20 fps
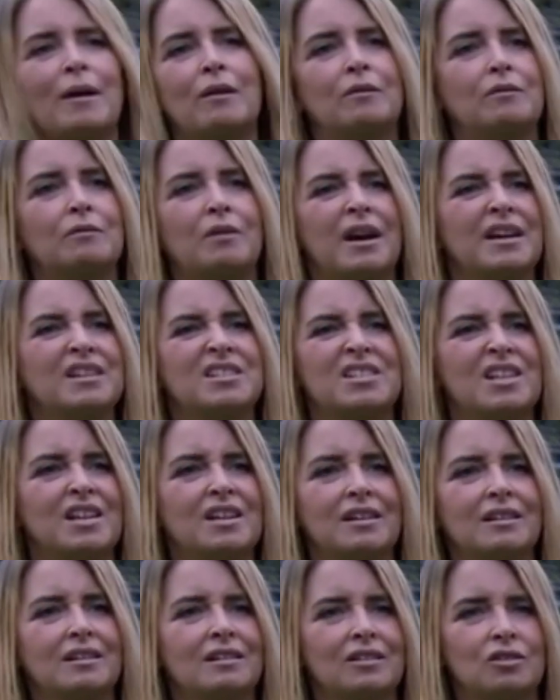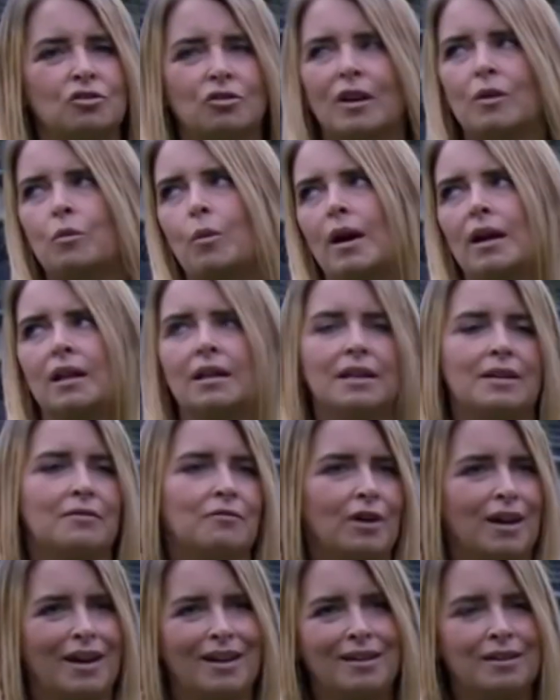Ryan's dinner. He's trying to wangle an
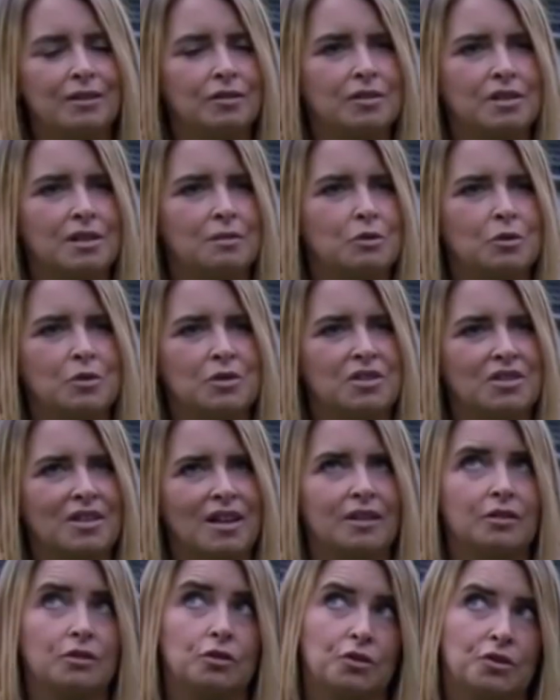invite. He doesn't seem to understand just